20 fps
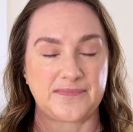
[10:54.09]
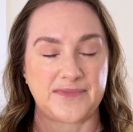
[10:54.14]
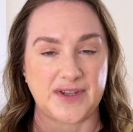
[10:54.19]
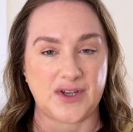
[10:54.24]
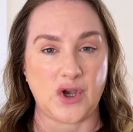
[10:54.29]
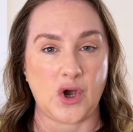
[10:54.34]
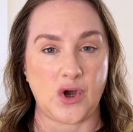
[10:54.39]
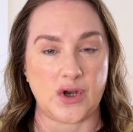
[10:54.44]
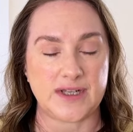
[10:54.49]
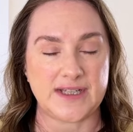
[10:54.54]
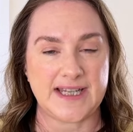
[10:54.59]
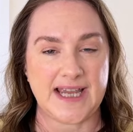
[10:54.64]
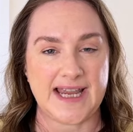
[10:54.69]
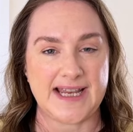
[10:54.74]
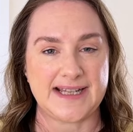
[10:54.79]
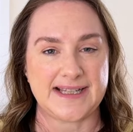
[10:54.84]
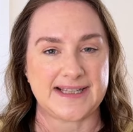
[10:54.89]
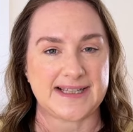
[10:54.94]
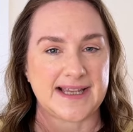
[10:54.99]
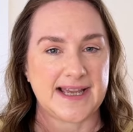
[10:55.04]

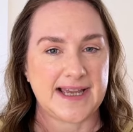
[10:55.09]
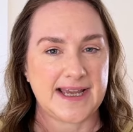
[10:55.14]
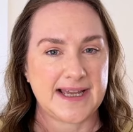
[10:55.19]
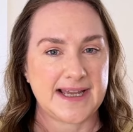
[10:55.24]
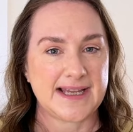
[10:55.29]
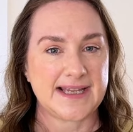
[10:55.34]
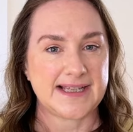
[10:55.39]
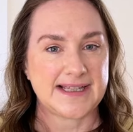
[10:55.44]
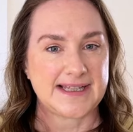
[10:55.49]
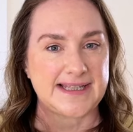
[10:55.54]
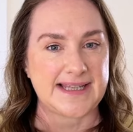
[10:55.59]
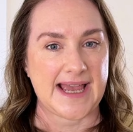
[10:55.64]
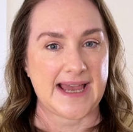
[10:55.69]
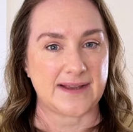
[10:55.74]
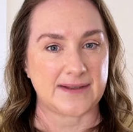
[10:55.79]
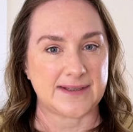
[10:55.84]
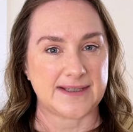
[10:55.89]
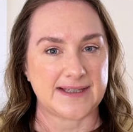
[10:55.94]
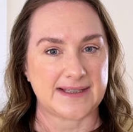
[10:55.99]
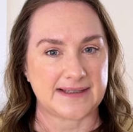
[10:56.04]
contents
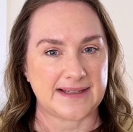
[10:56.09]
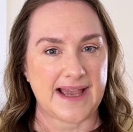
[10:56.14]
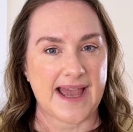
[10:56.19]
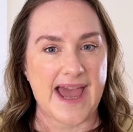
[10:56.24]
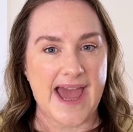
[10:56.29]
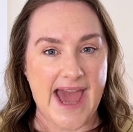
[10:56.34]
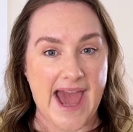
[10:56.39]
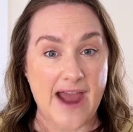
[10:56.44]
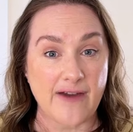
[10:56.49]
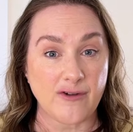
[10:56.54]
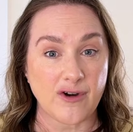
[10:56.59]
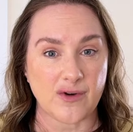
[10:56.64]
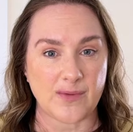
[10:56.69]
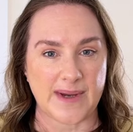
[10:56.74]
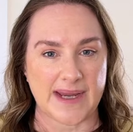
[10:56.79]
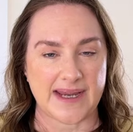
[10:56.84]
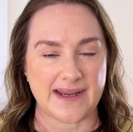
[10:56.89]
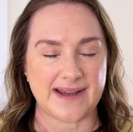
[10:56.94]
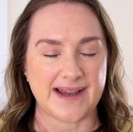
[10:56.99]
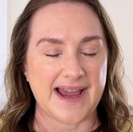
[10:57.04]
sounds
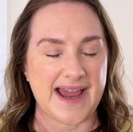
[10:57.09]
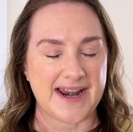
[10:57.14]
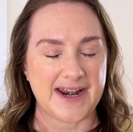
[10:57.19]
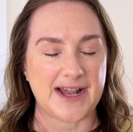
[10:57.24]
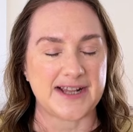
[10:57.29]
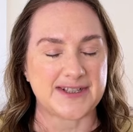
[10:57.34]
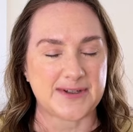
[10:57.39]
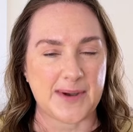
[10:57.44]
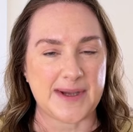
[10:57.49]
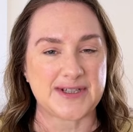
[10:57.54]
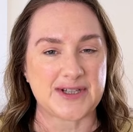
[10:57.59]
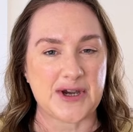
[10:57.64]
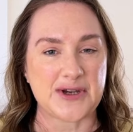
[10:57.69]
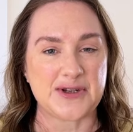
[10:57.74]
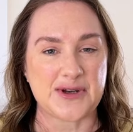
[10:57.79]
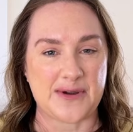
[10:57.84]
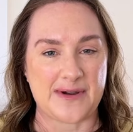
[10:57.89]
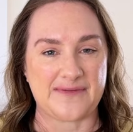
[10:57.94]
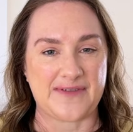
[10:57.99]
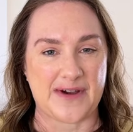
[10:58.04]
harrowing. So I don't
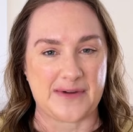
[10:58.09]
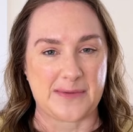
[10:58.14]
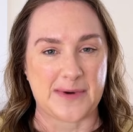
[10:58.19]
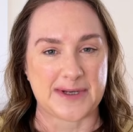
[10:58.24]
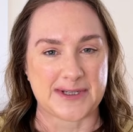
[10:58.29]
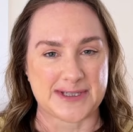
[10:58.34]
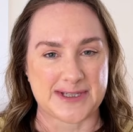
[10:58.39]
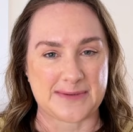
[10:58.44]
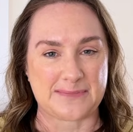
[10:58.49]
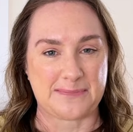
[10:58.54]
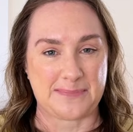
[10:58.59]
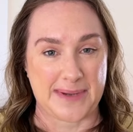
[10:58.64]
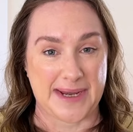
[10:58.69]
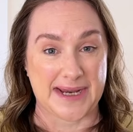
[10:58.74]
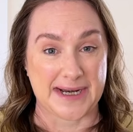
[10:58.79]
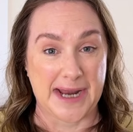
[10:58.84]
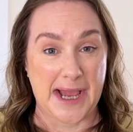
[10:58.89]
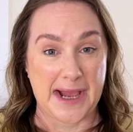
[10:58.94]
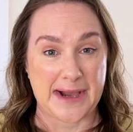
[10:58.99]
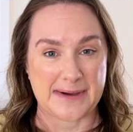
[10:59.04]
know if I want to pick
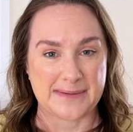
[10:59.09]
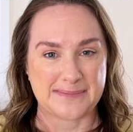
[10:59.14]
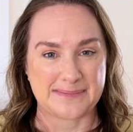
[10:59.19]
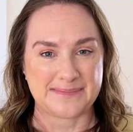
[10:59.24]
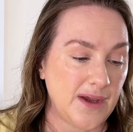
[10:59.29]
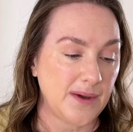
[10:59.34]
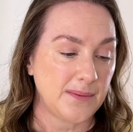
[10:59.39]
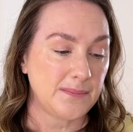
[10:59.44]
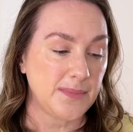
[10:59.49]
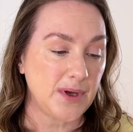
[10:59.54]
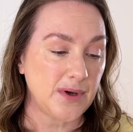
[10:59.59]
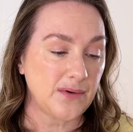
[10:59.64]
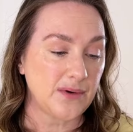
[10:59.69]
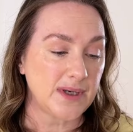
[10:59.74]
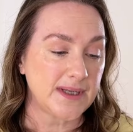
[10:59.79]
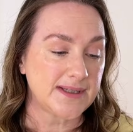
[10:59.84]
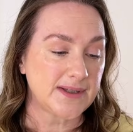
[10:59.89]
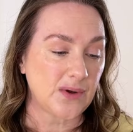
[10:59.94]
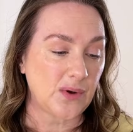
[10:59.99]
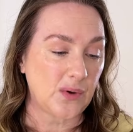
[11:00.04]
it up. Mural
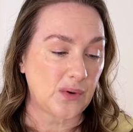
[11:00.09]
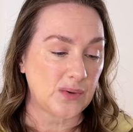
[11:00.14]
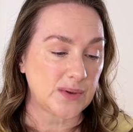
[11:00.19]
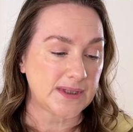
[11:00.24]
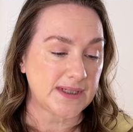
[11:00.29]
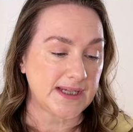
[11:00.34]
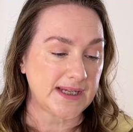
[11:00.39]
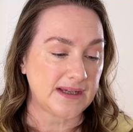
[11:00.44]
is a haunting